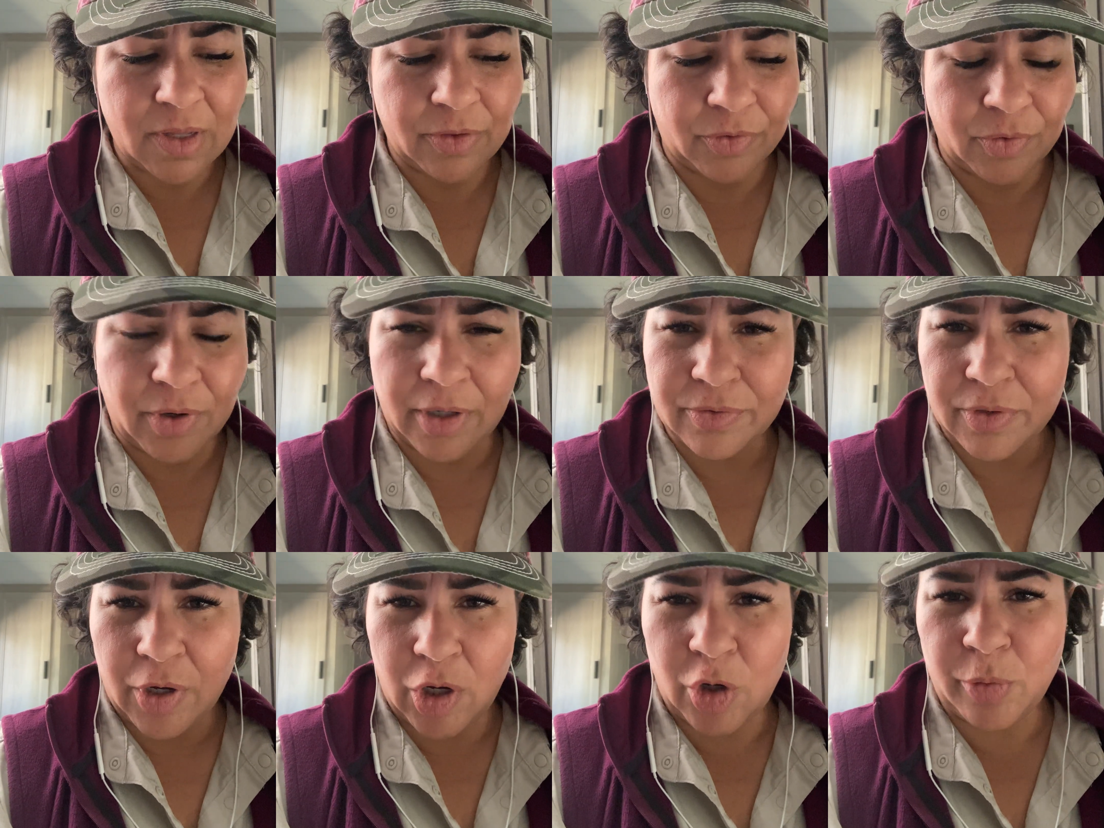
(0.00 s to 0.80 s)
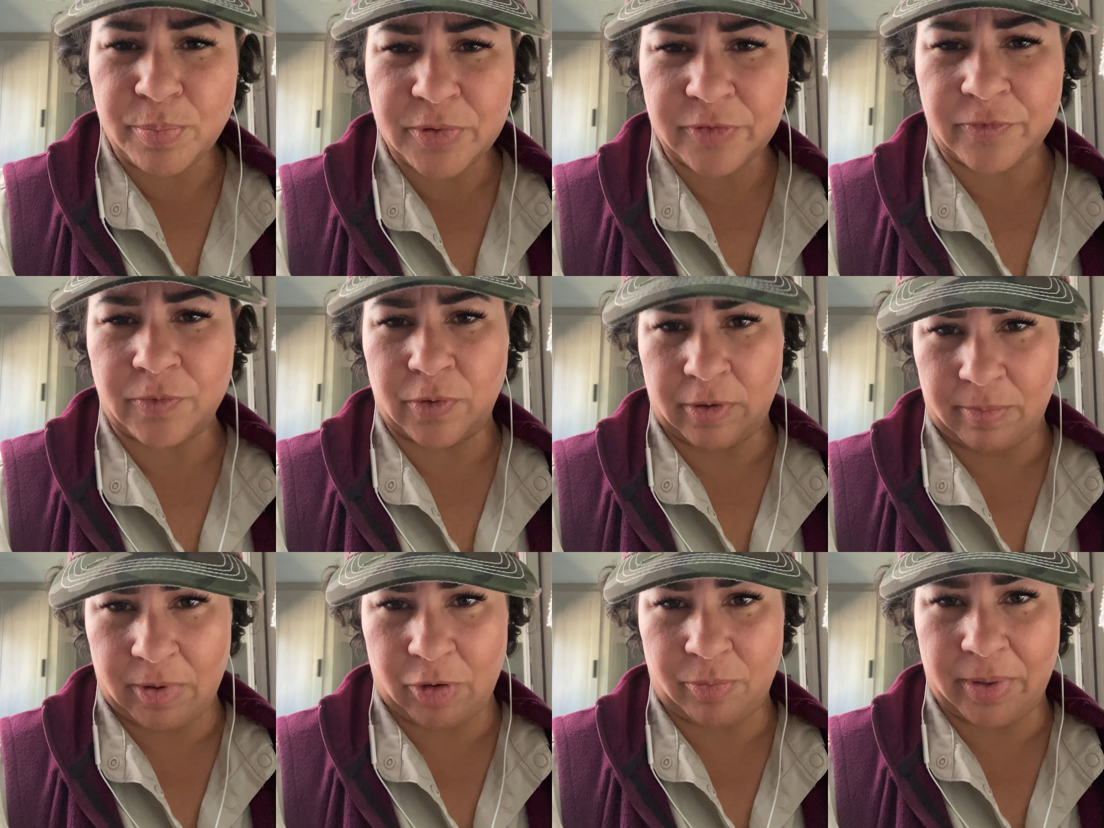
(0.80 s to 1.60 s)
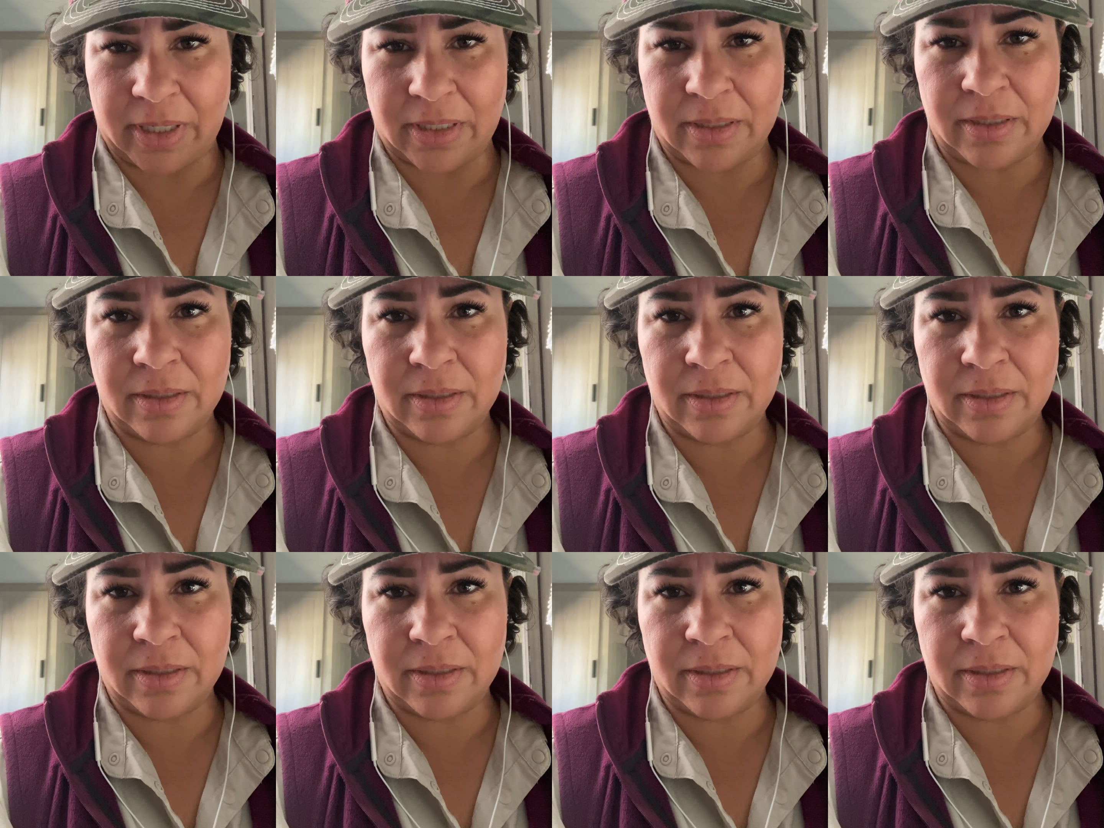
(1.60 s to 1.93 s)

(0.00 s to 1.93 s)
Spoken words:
they're not the hoped for moment,